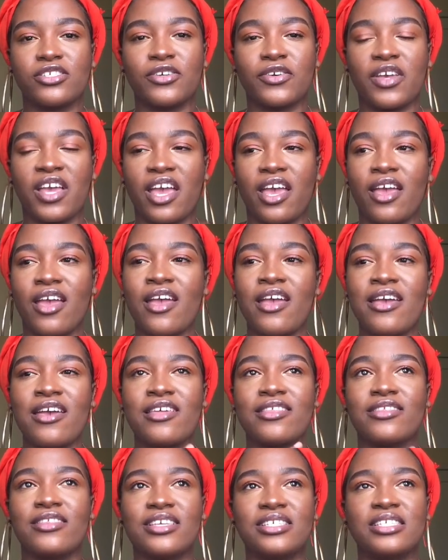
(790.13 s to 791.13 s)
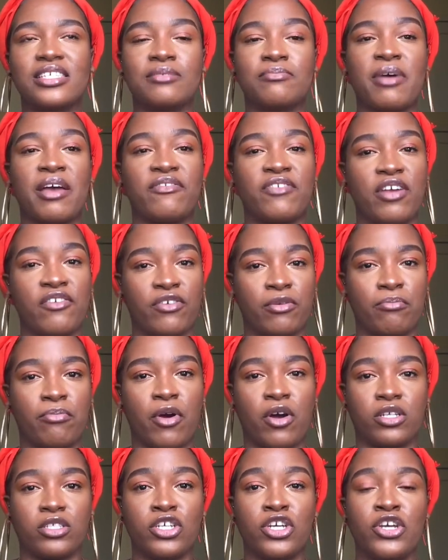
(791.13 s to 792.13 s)
Okay, this is my favorite
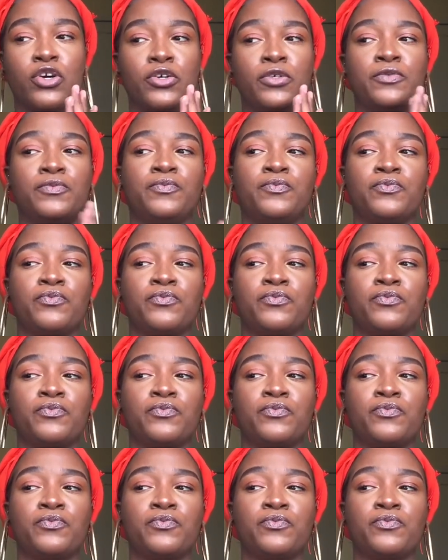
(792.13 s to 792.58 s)
part. So